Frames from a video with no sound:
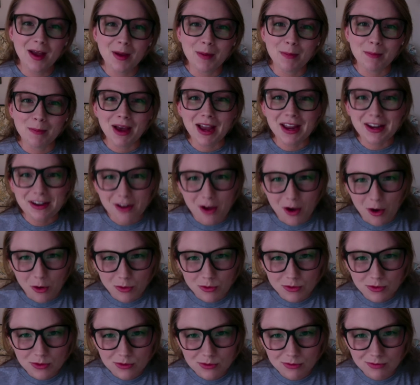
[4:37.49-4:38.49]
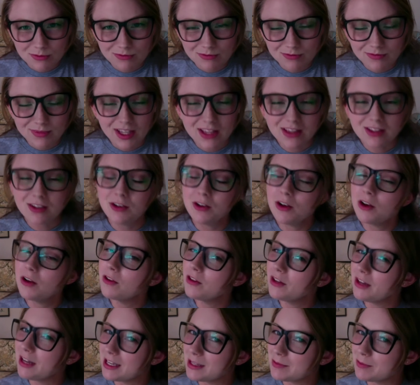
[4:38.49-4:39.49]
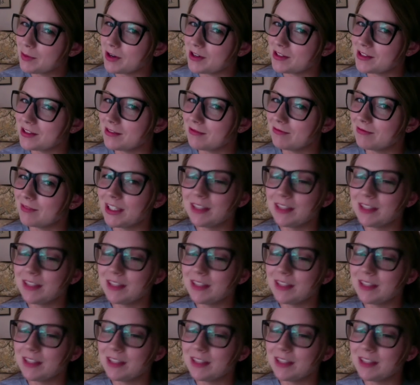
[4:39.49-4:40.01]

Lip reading: my nose? And then you go to the next person.